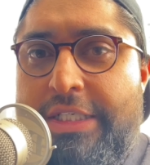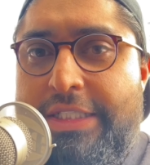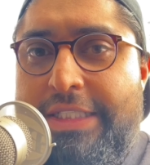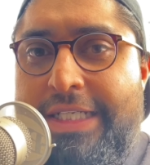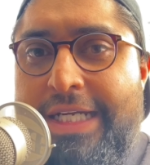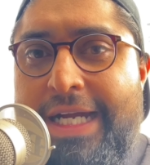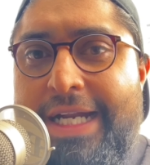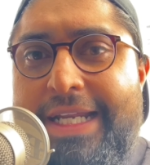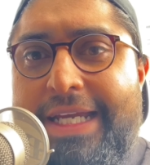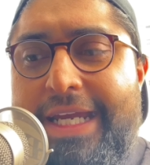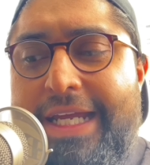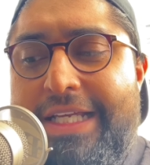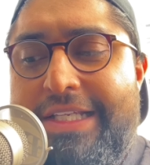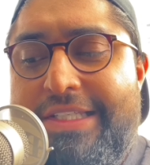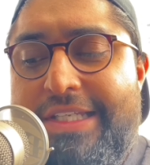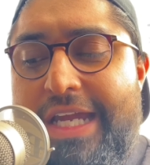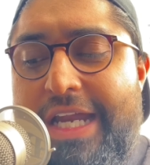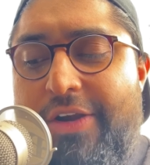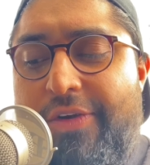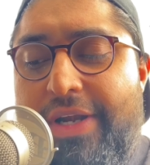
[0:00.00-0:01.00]
kind of getting
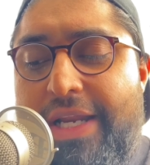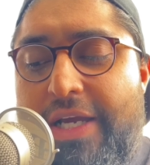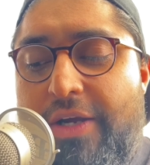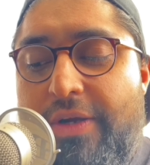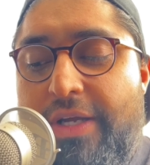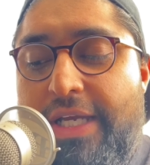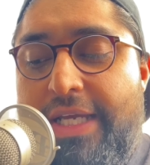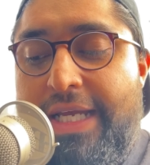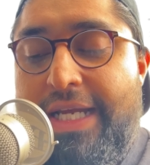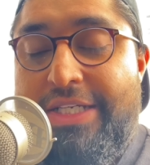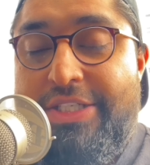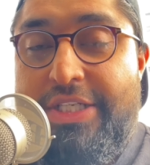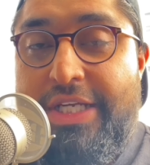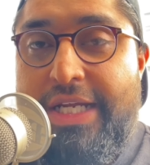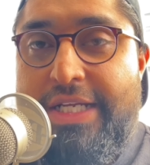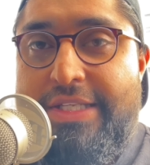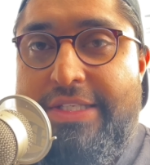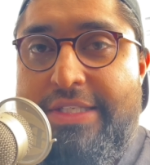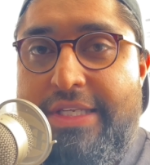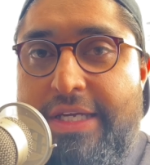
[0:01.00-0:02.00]
scary now. He actually
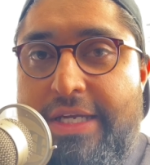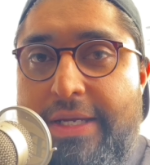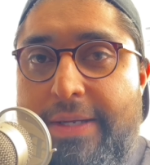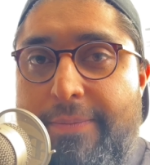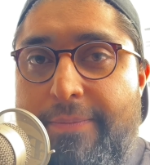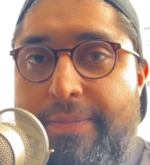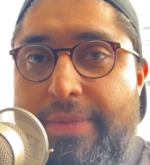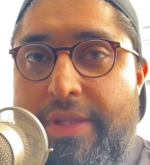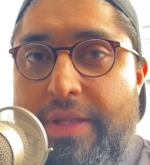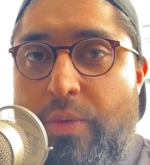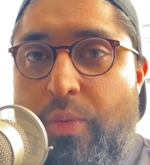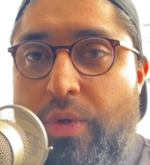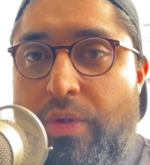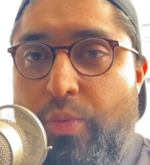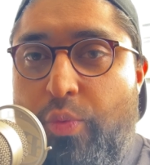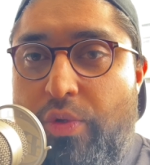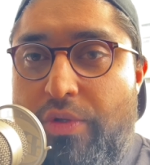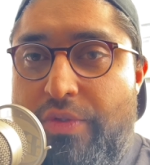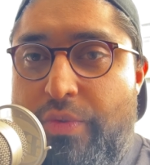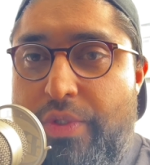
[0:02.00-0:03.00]
gets
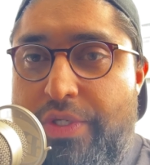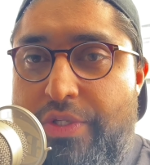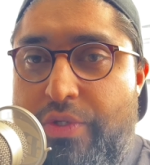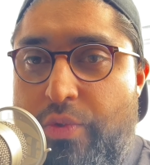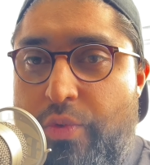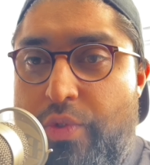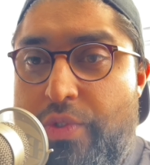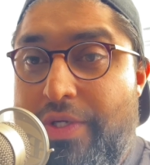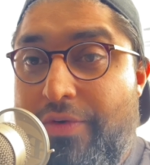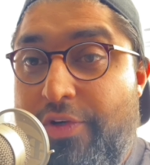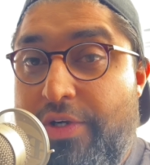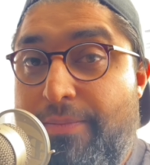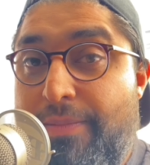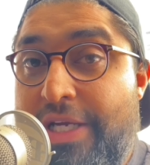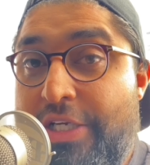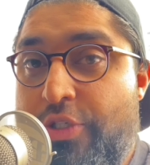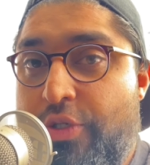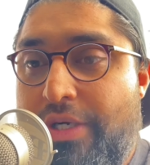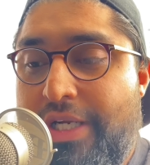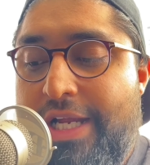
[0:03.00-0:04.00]
one wall switch through, so I want to
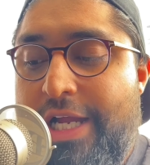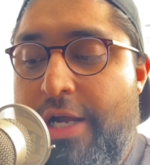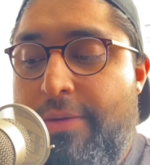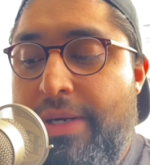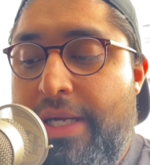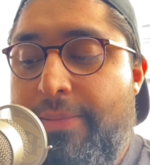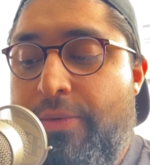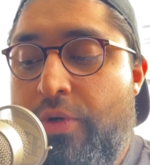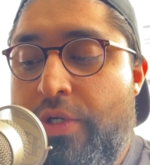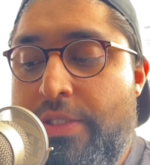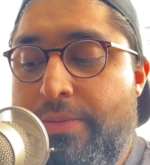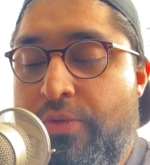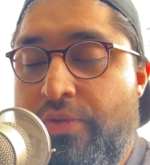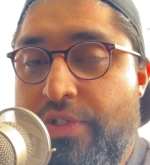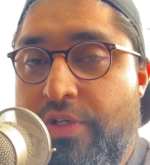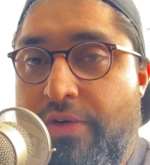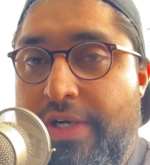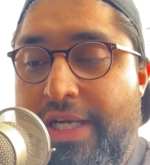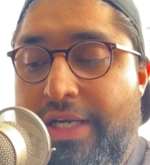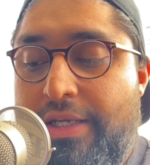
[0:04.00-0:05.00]
make sure I count my opponent's moves
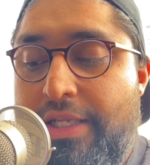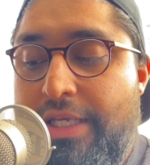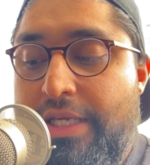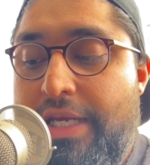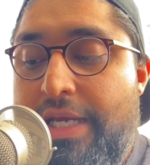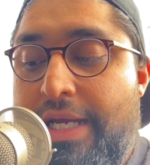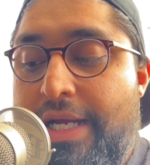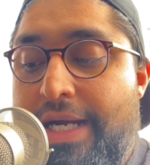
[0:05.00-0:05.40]
correctly.